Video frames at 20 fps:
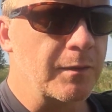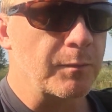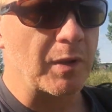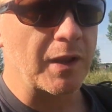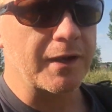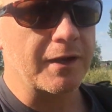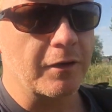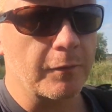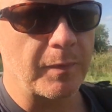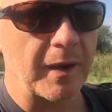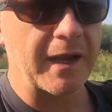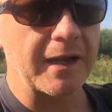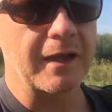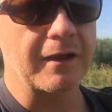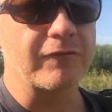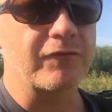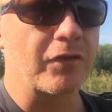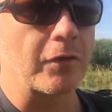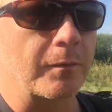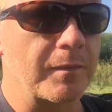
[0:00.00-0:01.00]
plein air
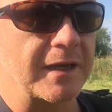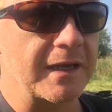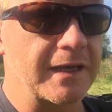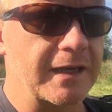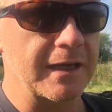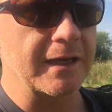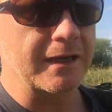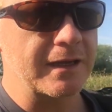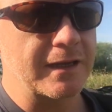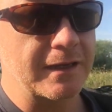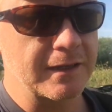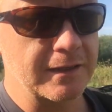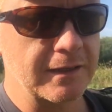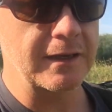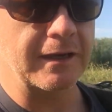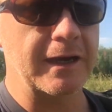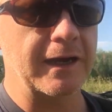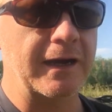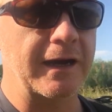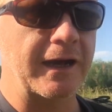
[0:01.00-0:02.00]
painting for me,
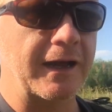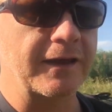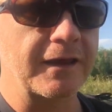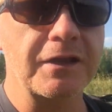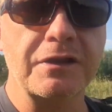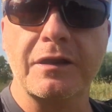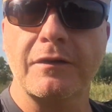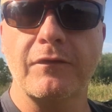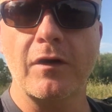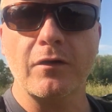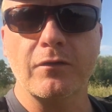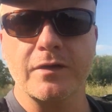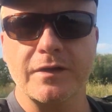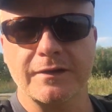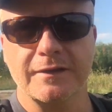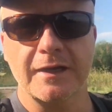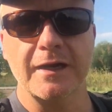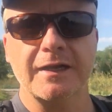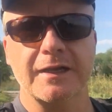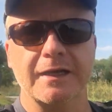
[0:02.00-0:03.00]
uh, I guess I've always
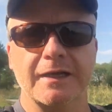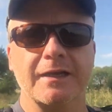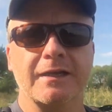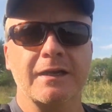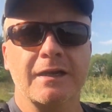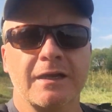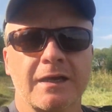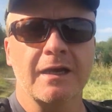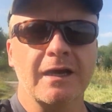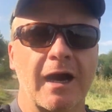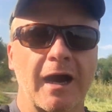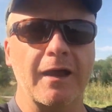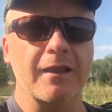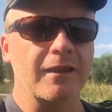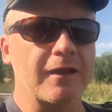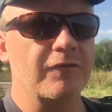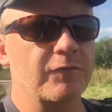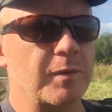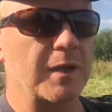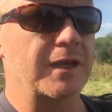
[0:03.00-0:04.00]
done it. I
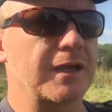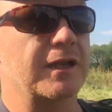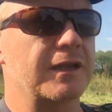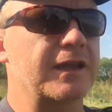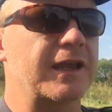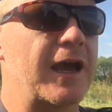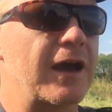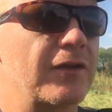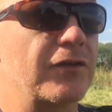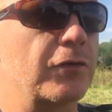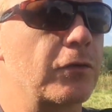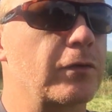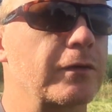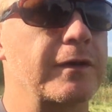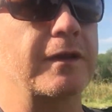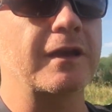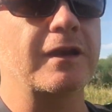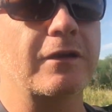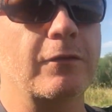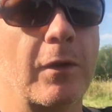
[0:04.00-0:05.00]
love being in the
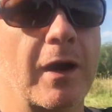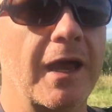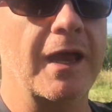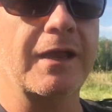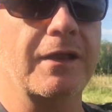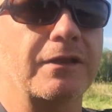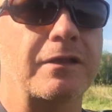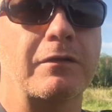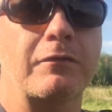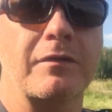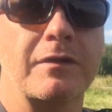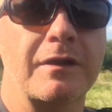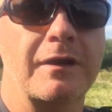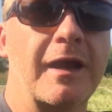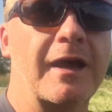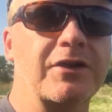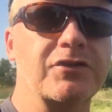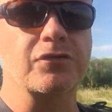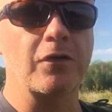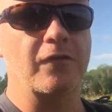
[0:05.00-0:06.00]
outdoors anyway, and so it was a
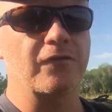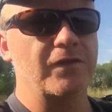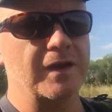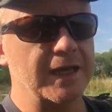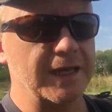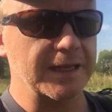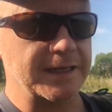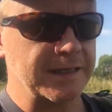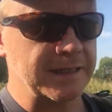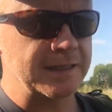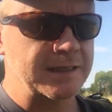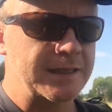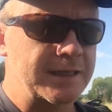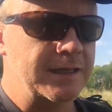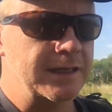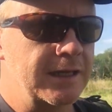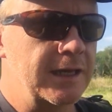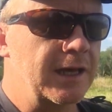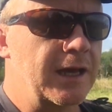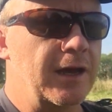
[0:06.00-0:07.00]
natural fit.
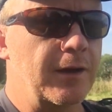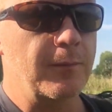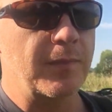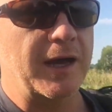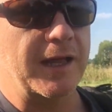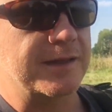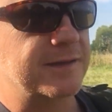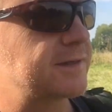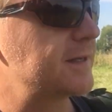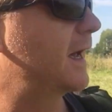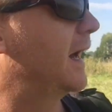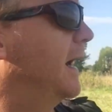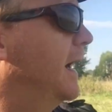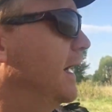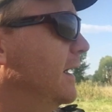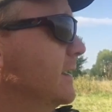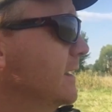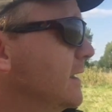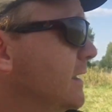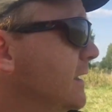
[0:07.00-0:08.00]
But uh,